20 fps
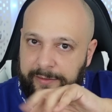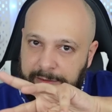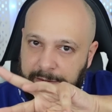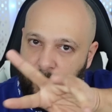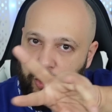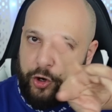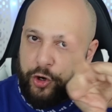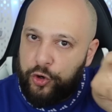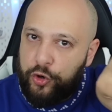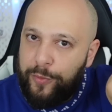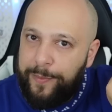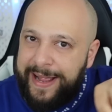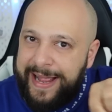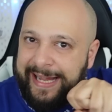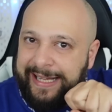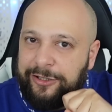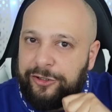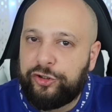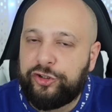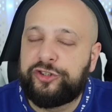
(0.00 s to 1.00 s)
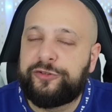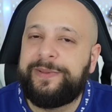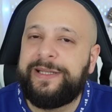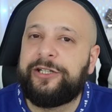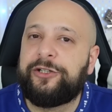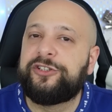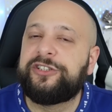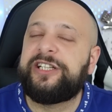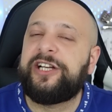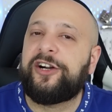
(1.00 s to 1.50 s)
Rubentus,
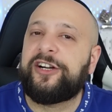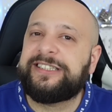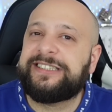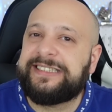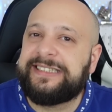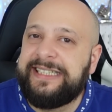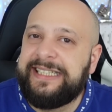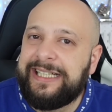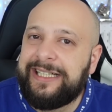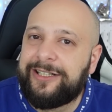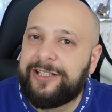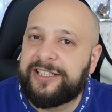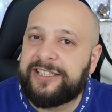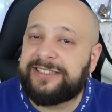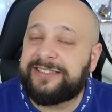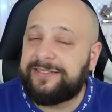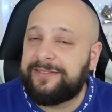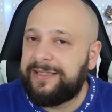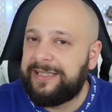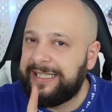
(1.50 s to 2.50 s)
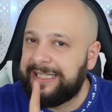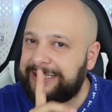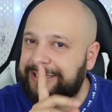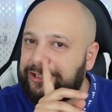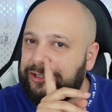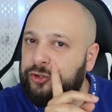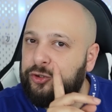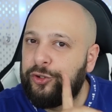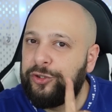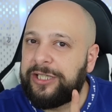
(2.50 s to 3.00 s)
because they are stealers, it's
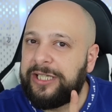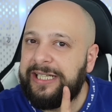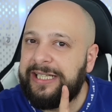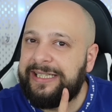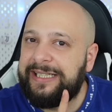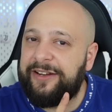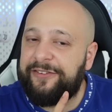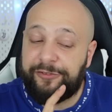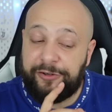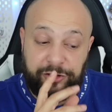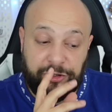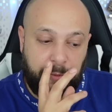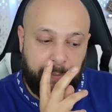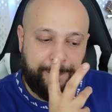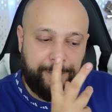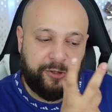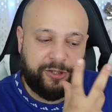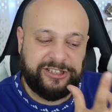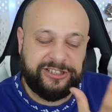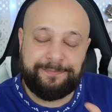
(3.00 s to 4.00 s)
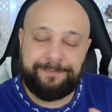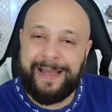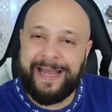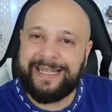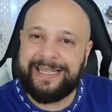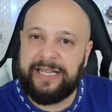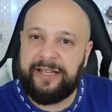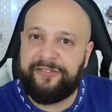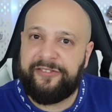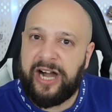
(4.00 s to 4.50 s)
totally different. The
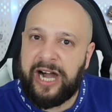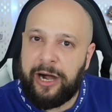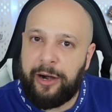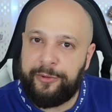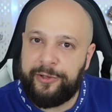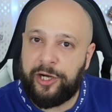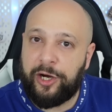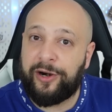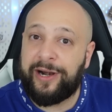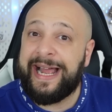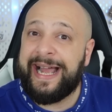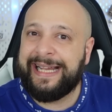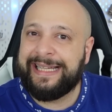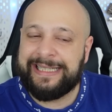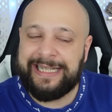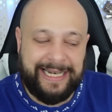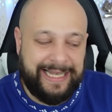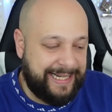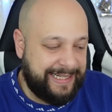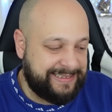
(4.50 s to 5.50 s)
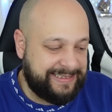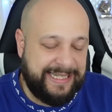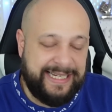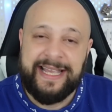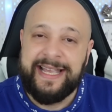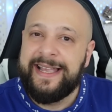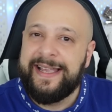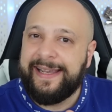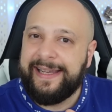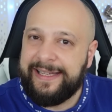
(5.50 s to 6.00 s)
perspective, how we are analyzing,
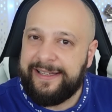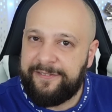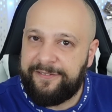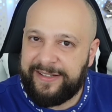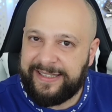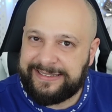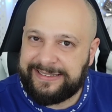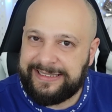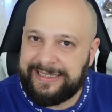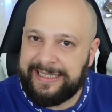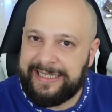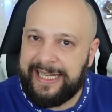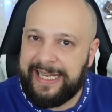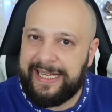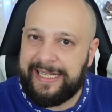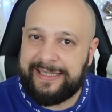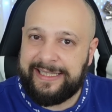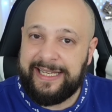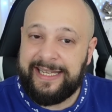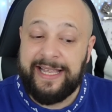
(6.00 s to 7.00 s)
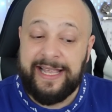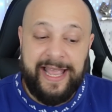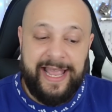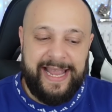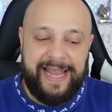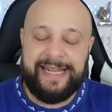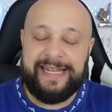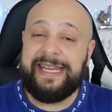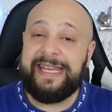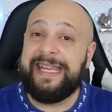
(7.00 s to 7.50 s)
investigating,
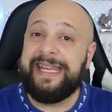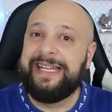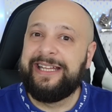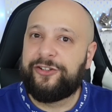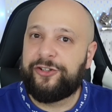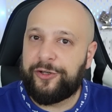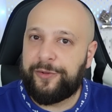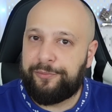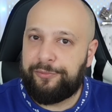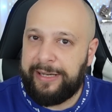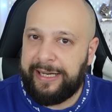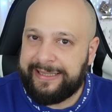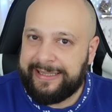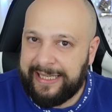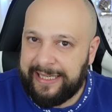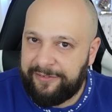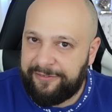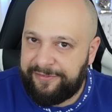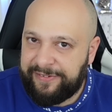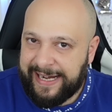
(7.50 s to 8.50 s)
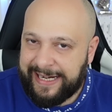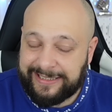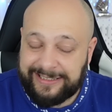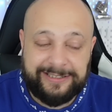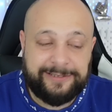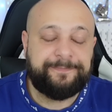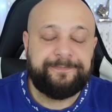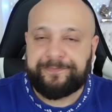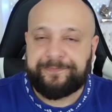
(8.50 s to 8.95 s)
and interpreting facts.